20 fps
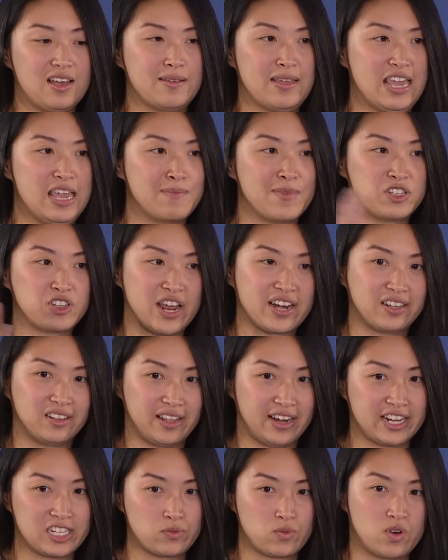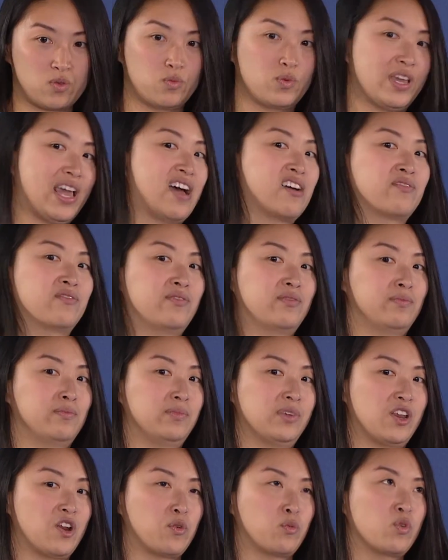image analytics where
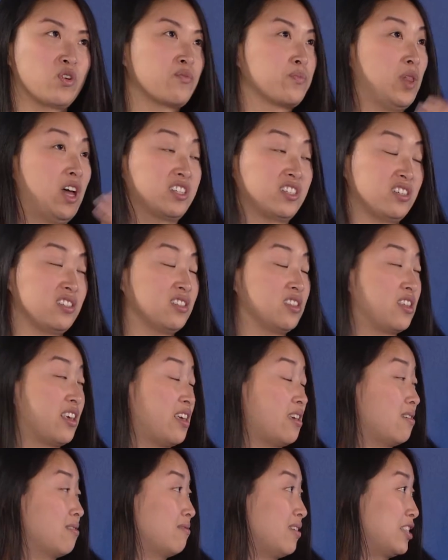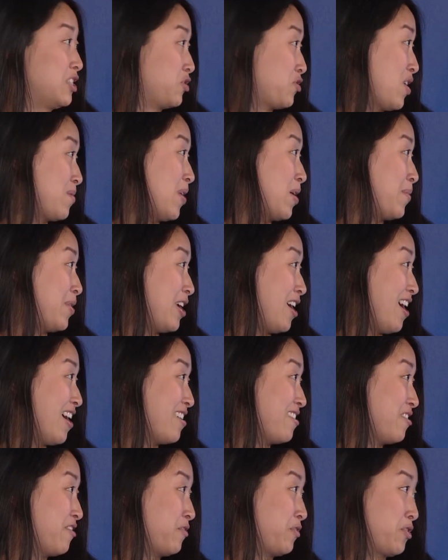we've plugged into the Instagram
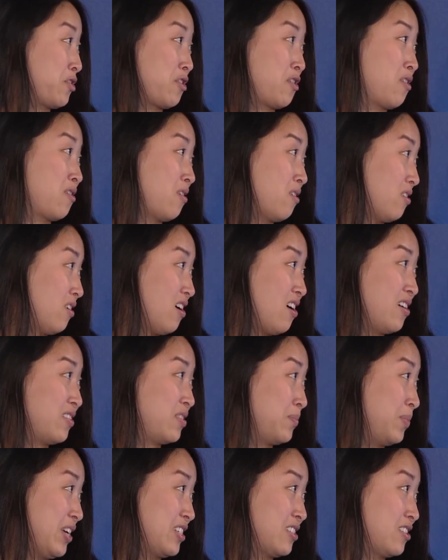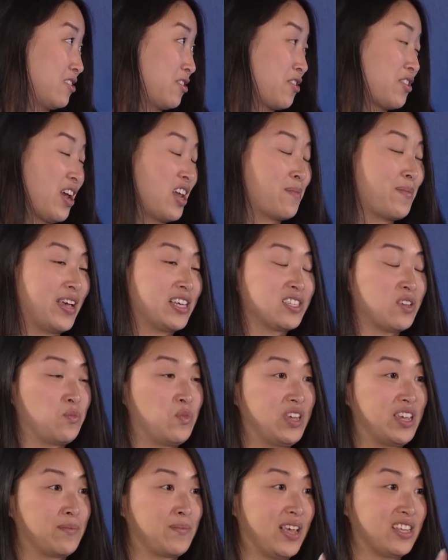API for the places in our database. And
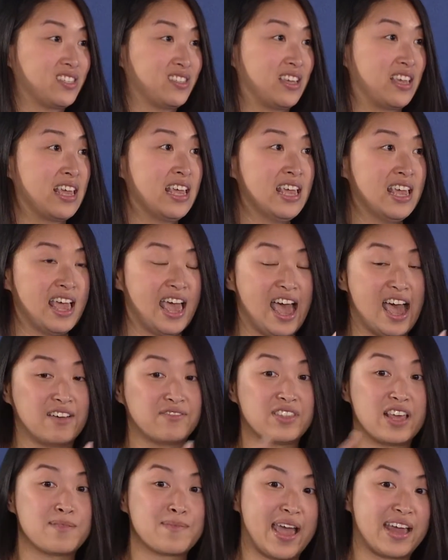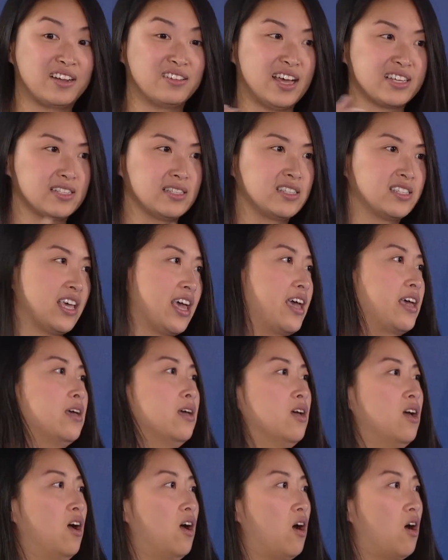we can basically have them analyze and say,
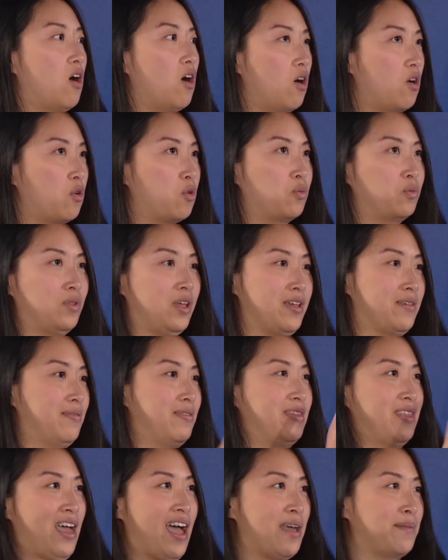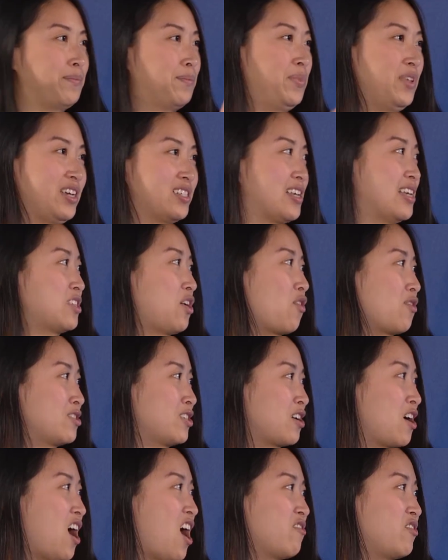oh, like that place has
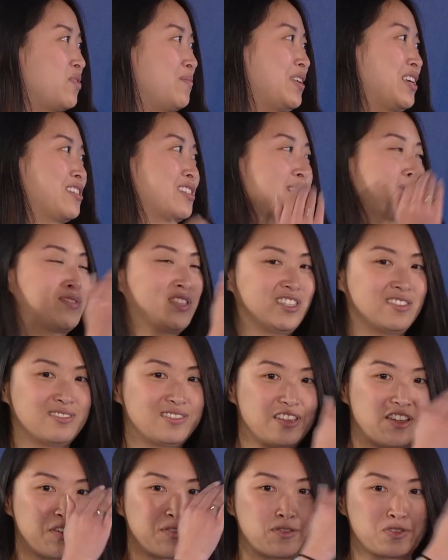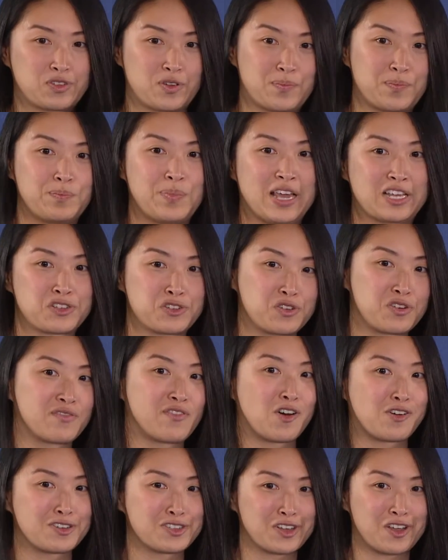artisan coffee because there's a picture of
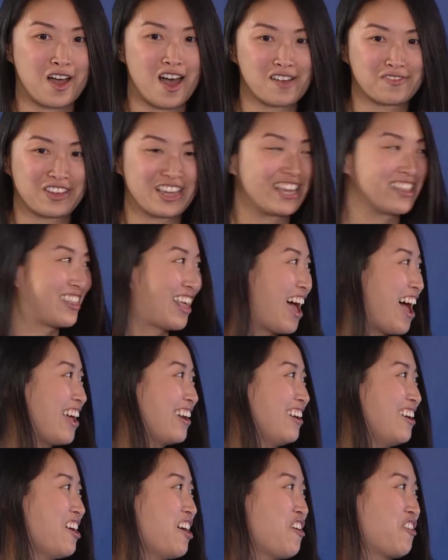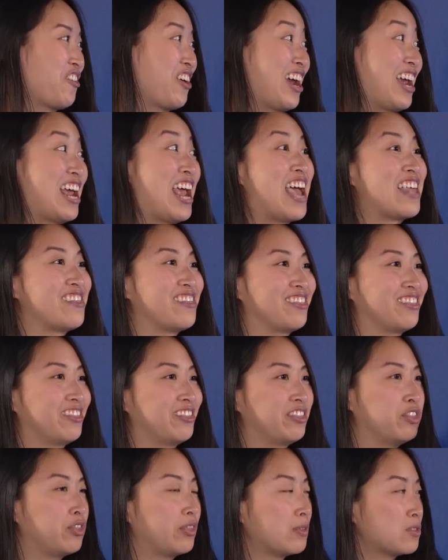artisan coffee in that, right? And
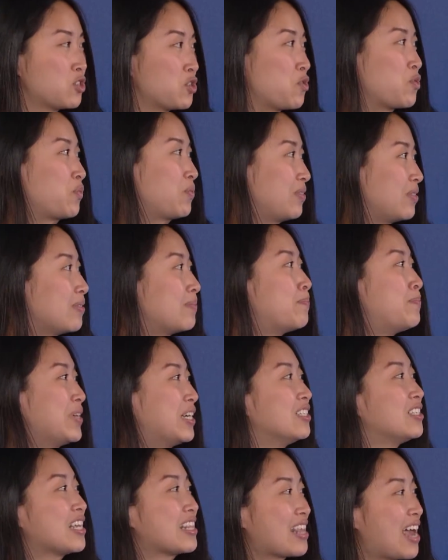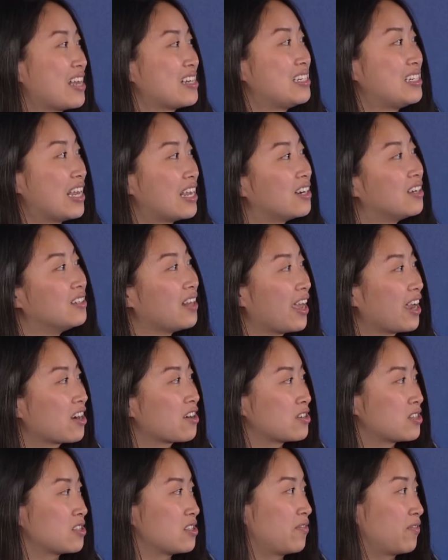so building that data
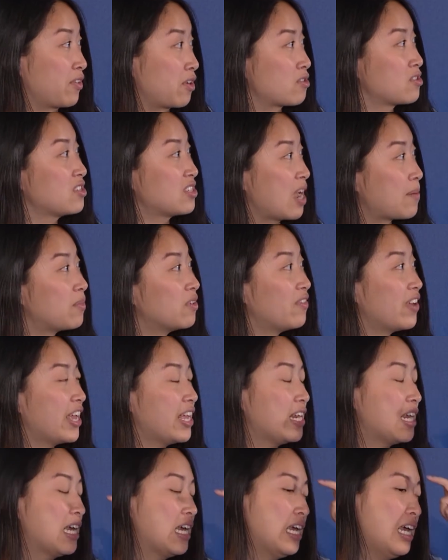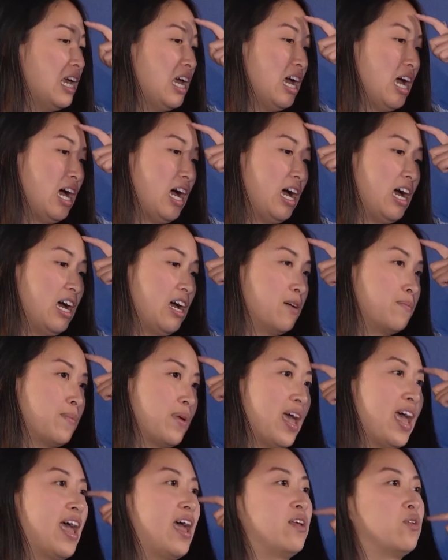layer is the first step of it.
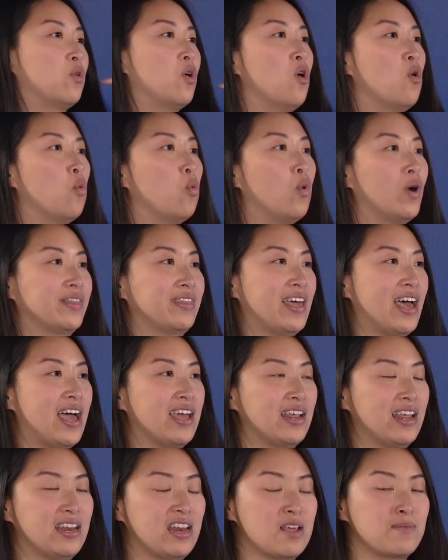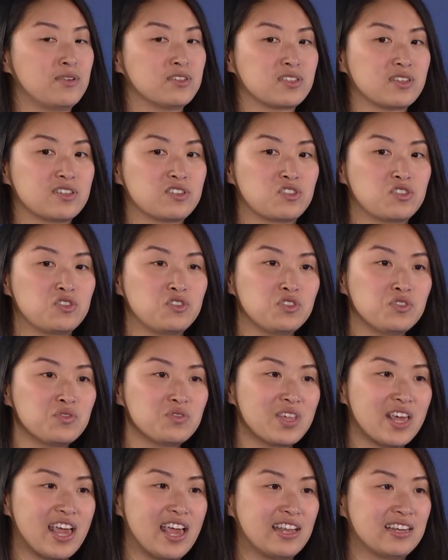And what that enables us to
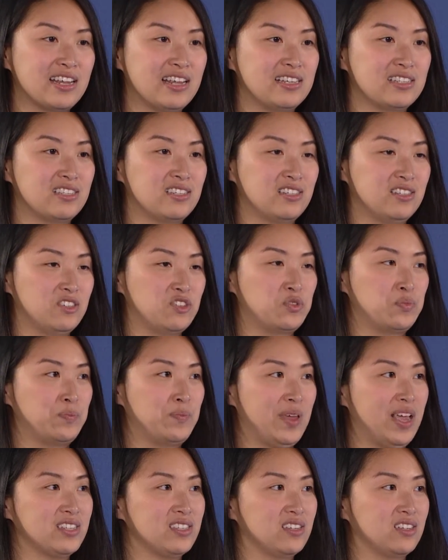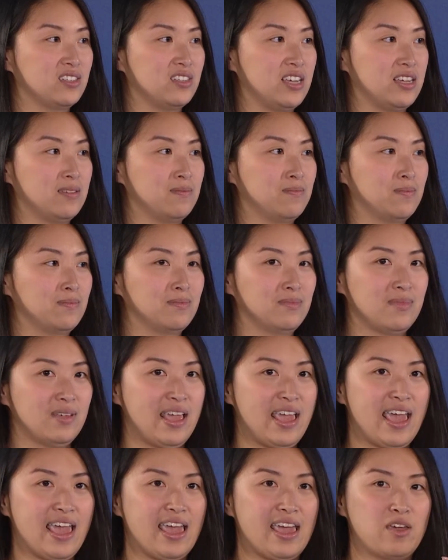do then is to basically,
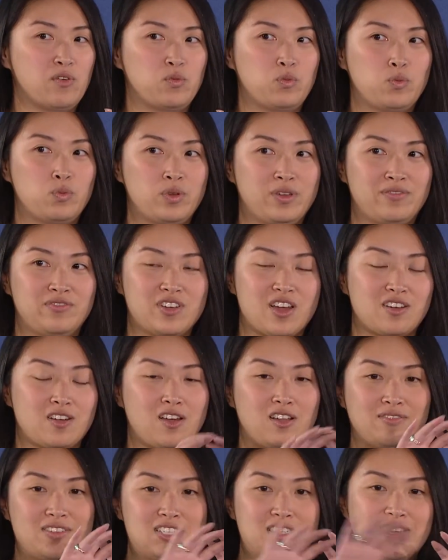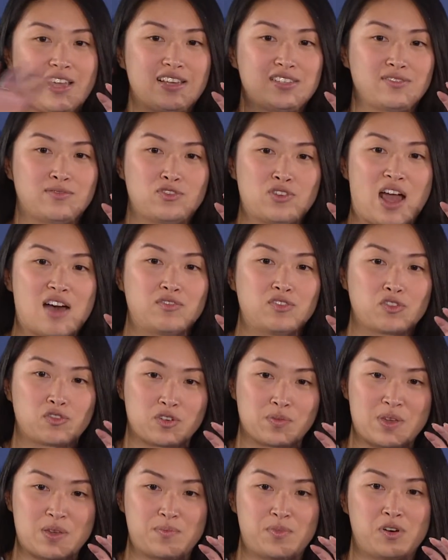hey, we've done all of these days of travel
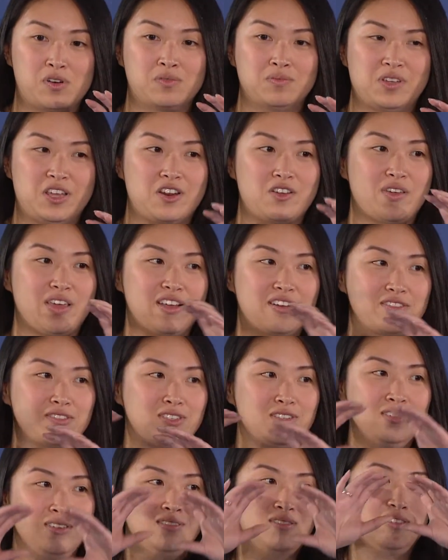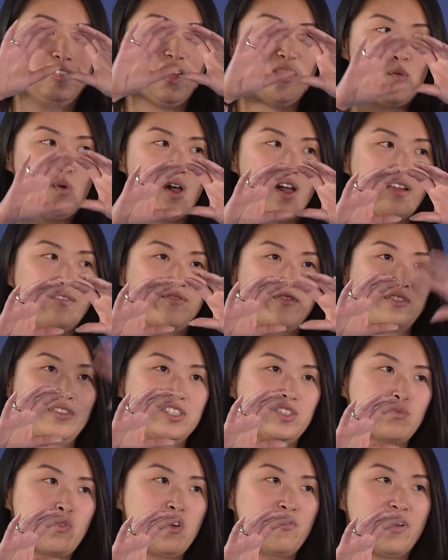for people. Here's day one for
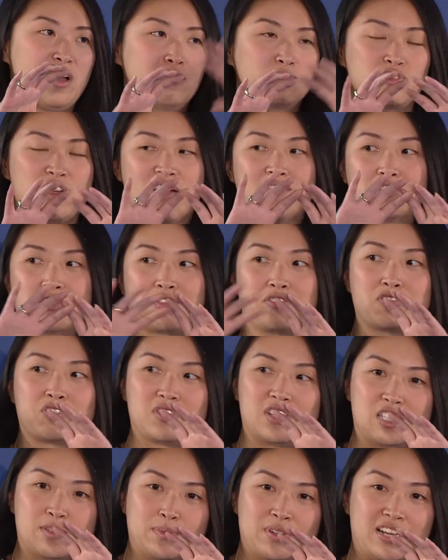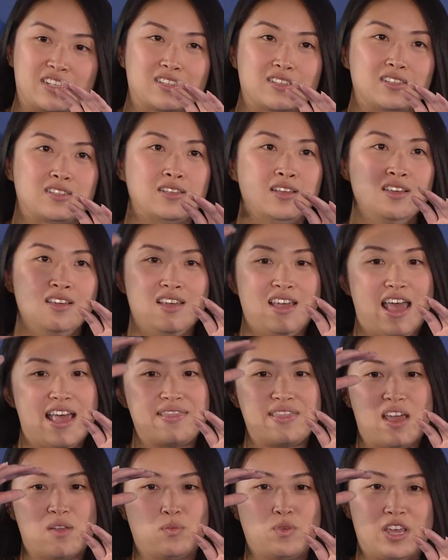this profile traveler, there's these places.
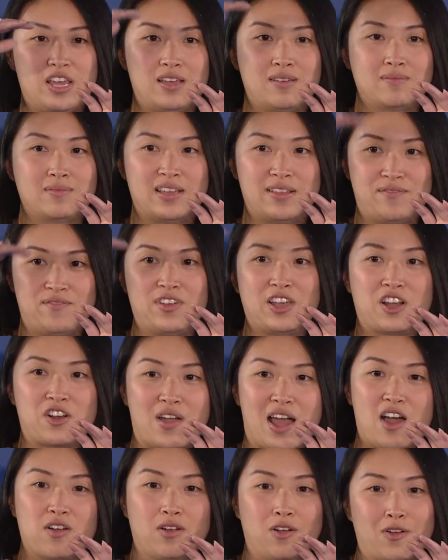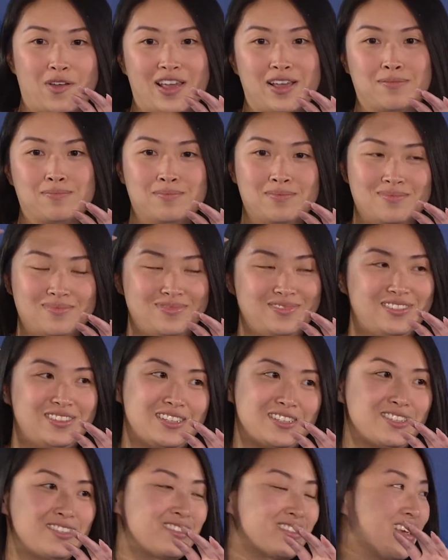And then we can figure out, okay,
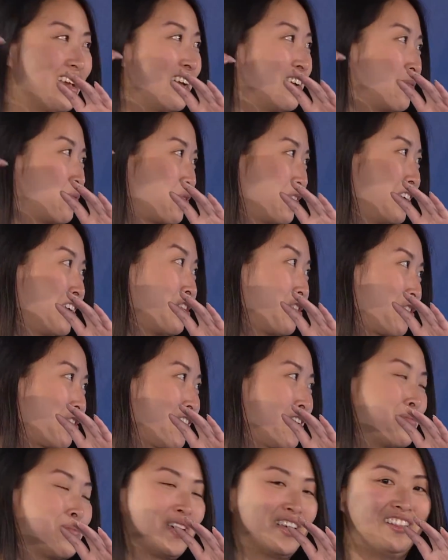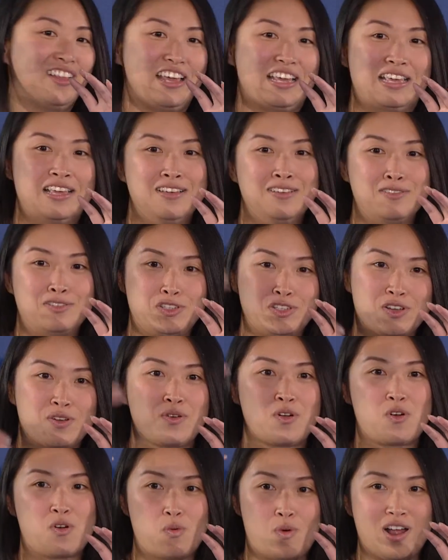this is getting really nerdy, but like
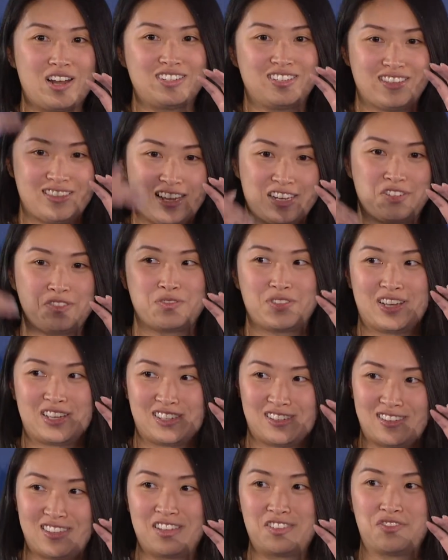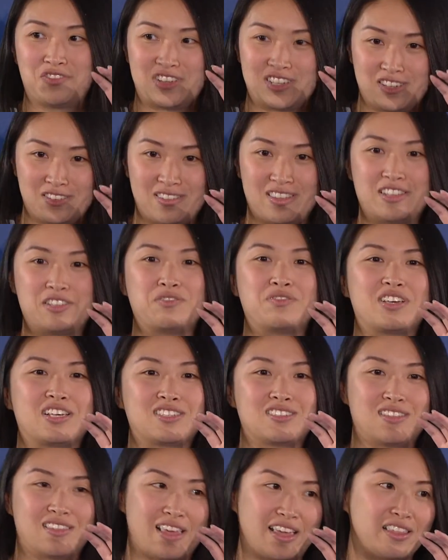0 or 1, did they do this? Did they do this? Did they do
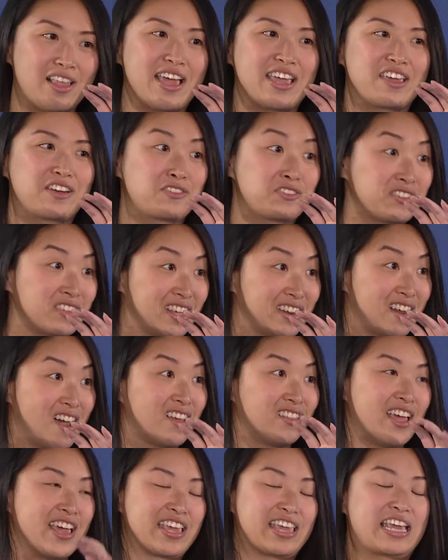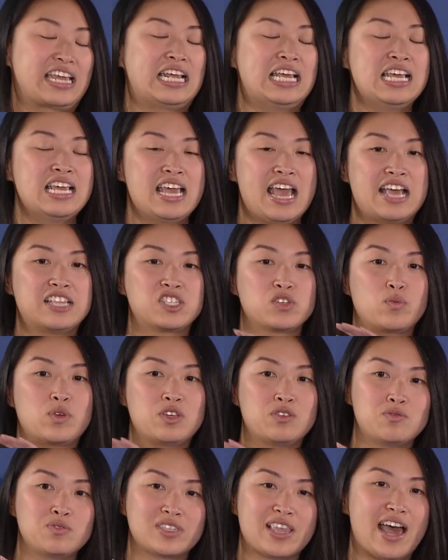this? Did they like it or did they not like it? And so we
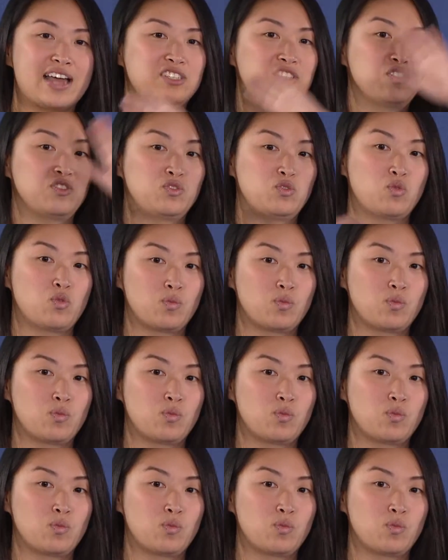use that to